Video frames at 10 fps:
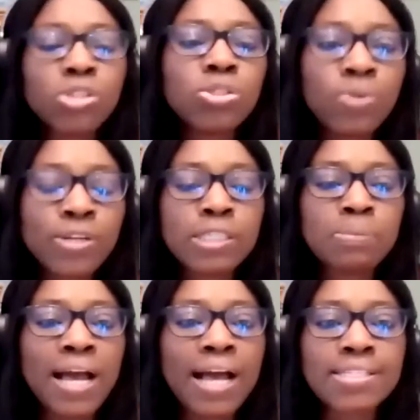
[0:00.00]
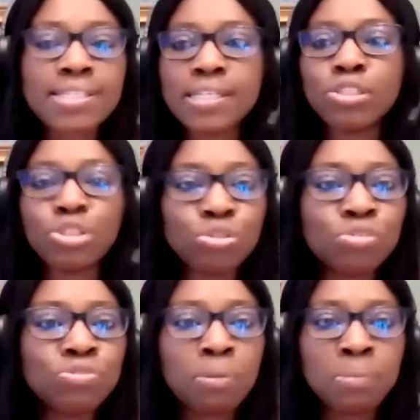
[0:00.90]
not going to be asking
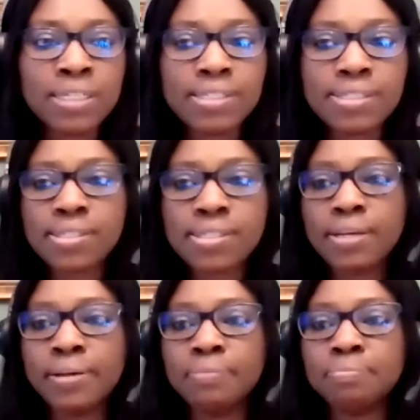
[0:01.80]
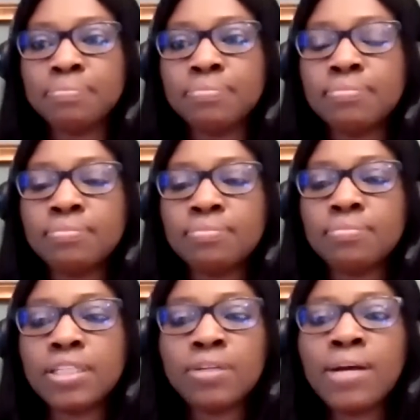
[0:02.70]
you for money, okay?
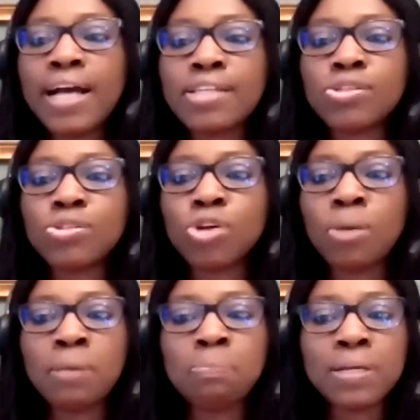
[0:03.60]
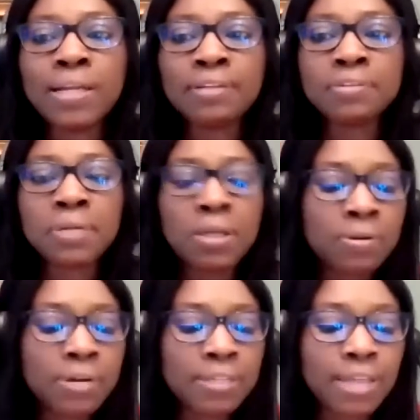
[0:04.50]
They don't ask you to come and pay that
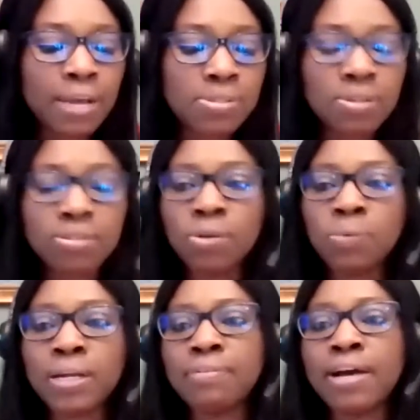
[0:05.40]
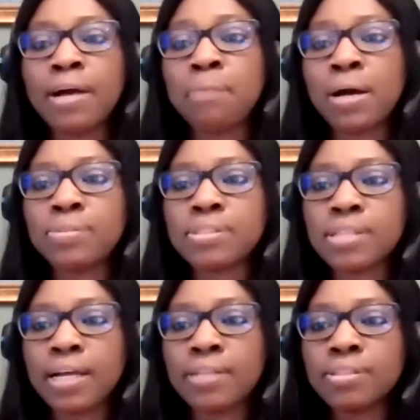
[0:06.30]
$300,000 or whatever
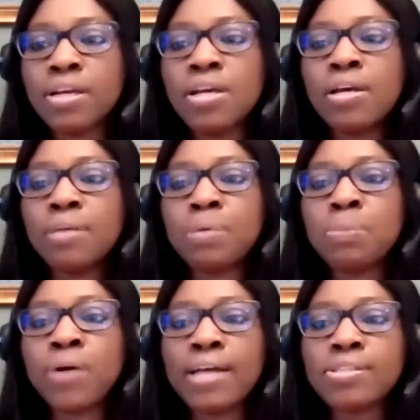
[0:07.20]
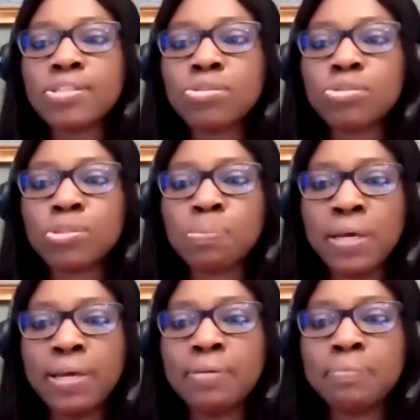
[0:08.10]
amount that people ask you to
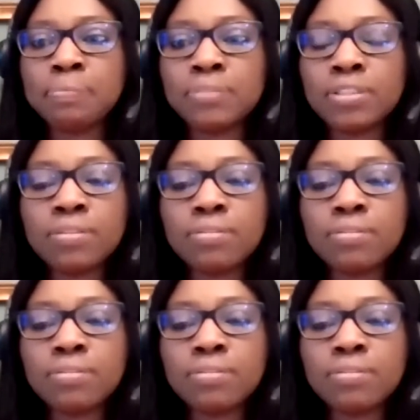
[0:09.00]
pay.